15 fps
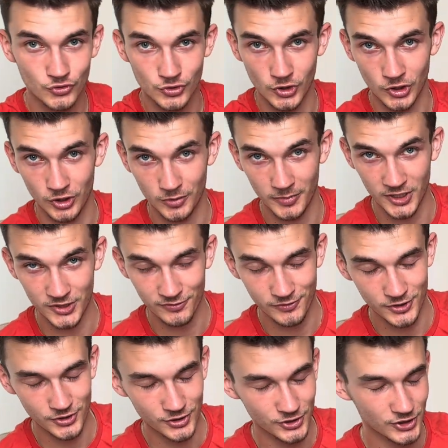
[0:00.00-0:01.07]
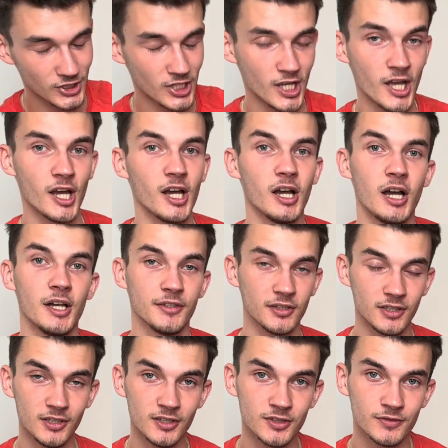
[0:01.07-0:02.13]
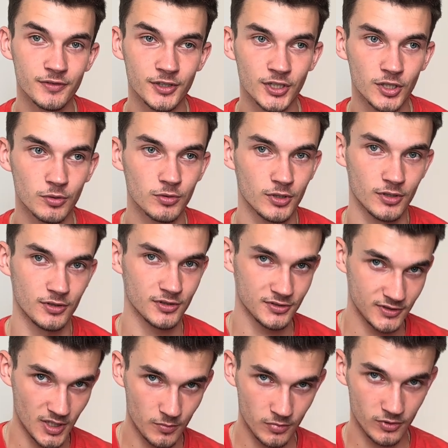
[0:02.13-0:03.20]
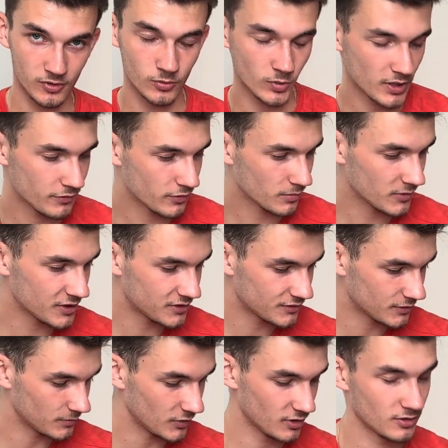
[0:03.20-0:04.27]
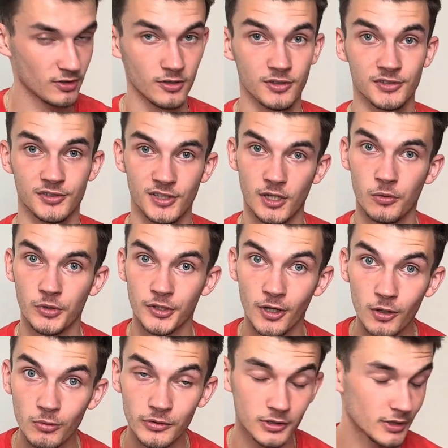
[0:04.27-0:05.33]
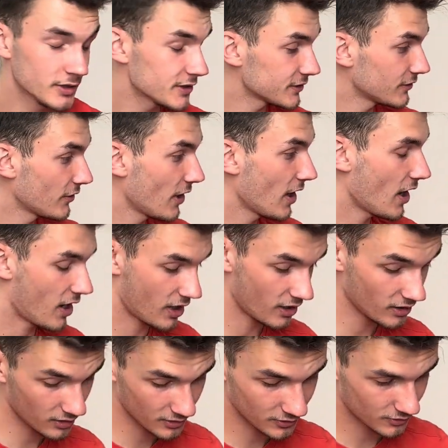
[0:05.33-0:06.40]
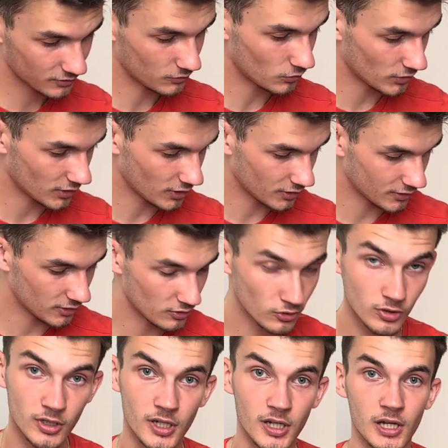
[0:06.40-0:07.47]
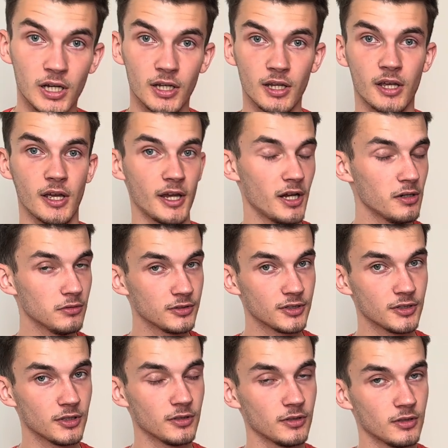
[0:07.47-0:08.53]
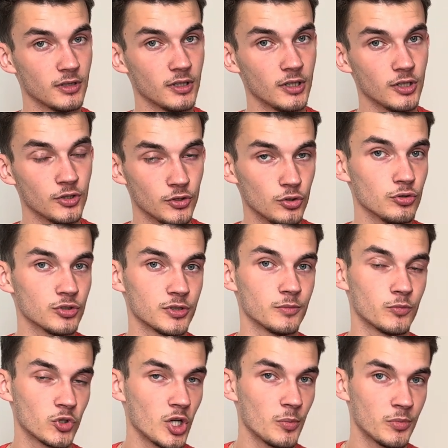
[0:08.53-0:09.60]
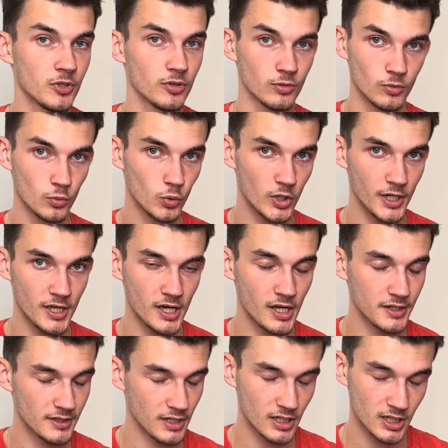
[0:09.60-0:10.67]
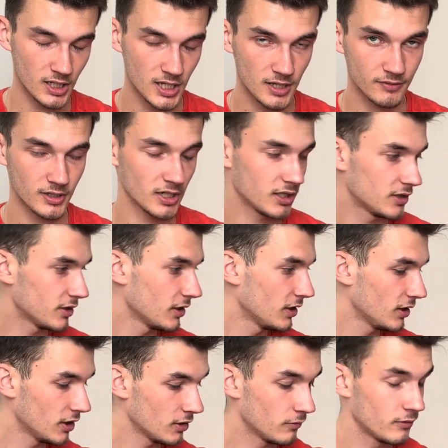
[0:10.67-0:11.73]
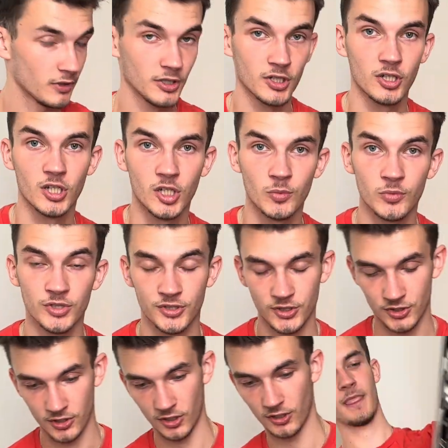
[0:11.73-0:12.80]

all the bass features. And in this video we're going to step away from this because now we know all this, and we're going to look at how to use proper right hand and left hand finger position.